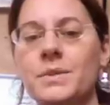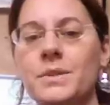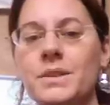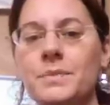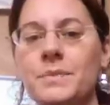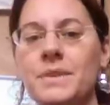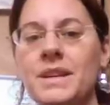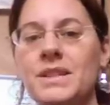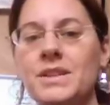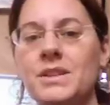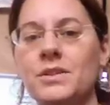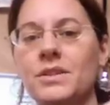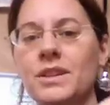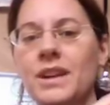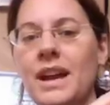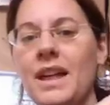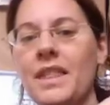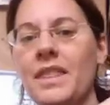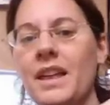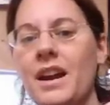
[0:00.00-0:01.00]
which means it will
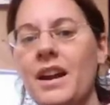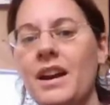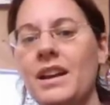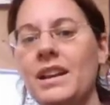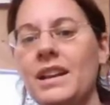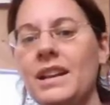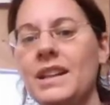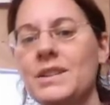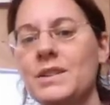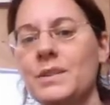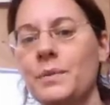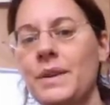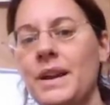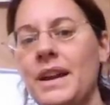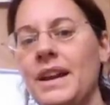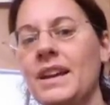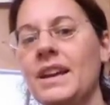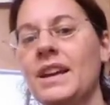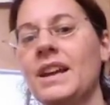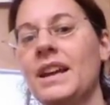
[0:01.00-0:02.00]
get there a little
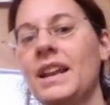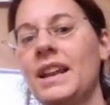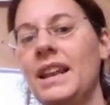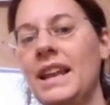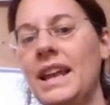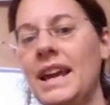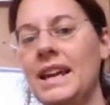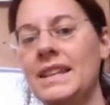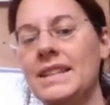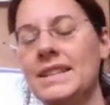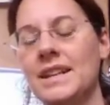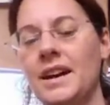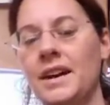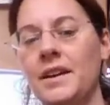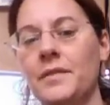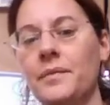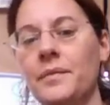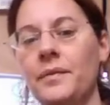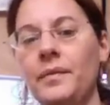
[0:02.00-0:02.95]
bit later.